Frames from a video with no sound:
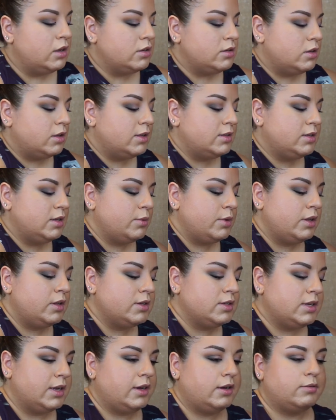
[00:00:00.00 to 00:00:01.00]
So let's see what it
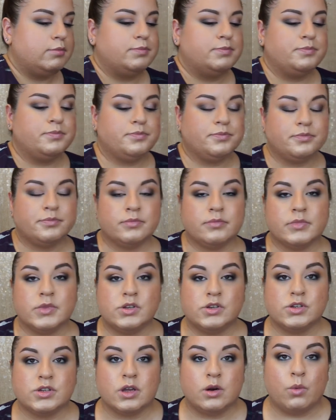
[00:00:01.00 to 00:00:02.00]
looks like.
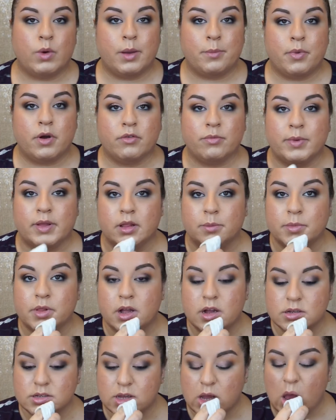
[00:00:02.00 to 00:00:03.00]
Just going to wipe off my lip
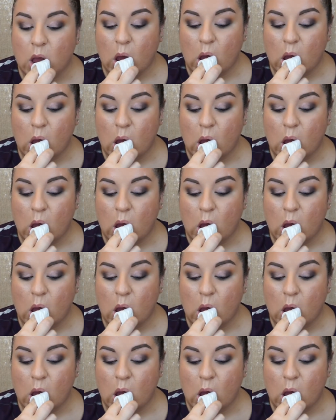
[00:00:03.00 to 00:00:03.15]
gloss.